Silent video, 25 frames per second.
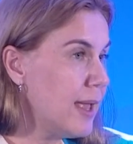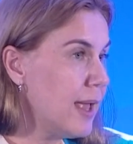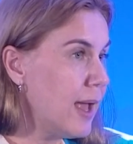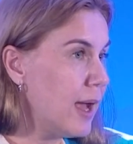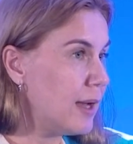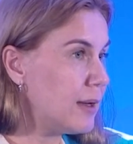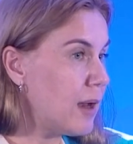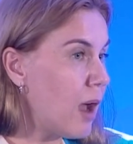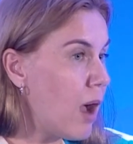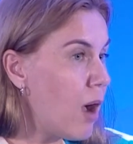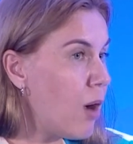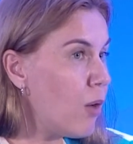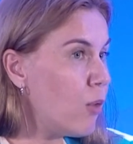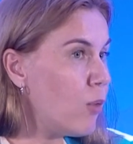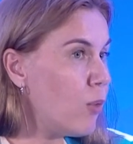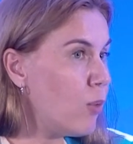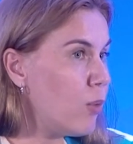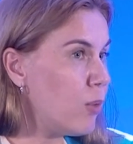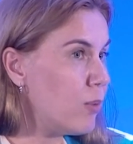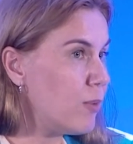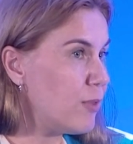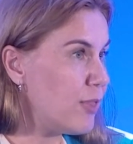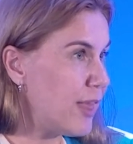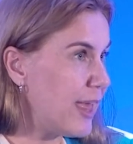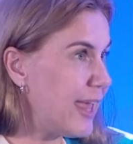and how
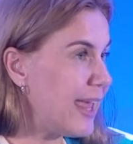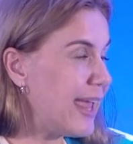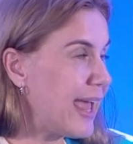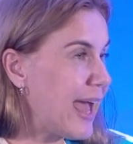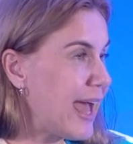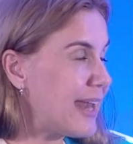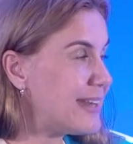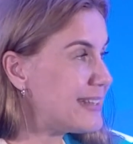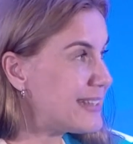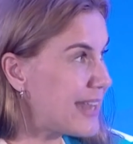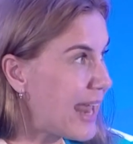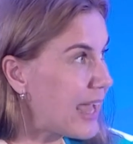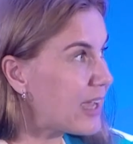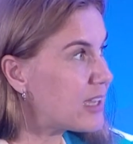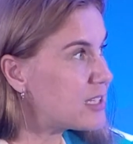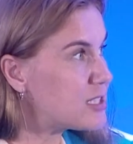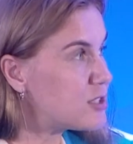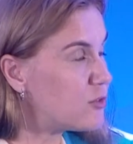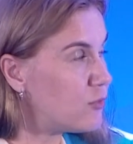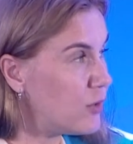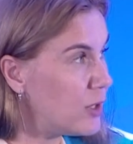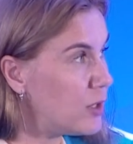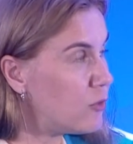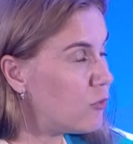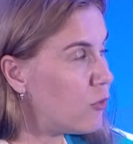they can tax
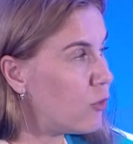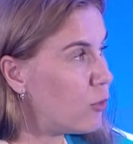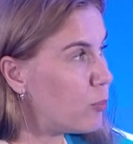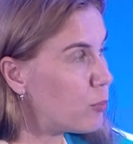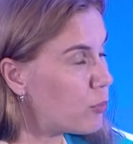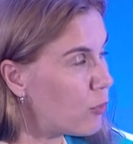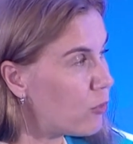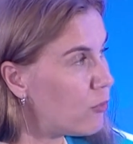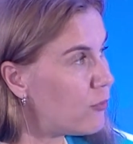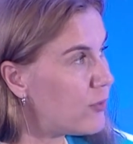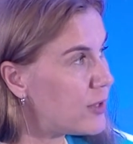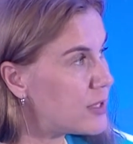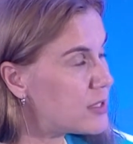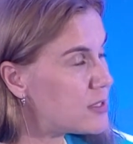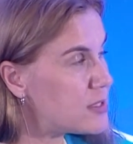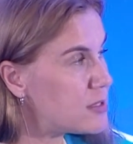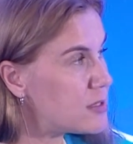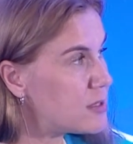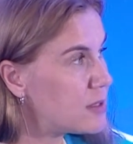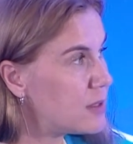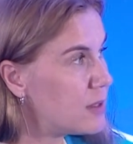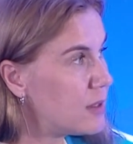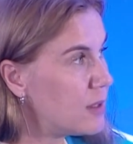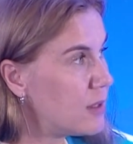windfall profits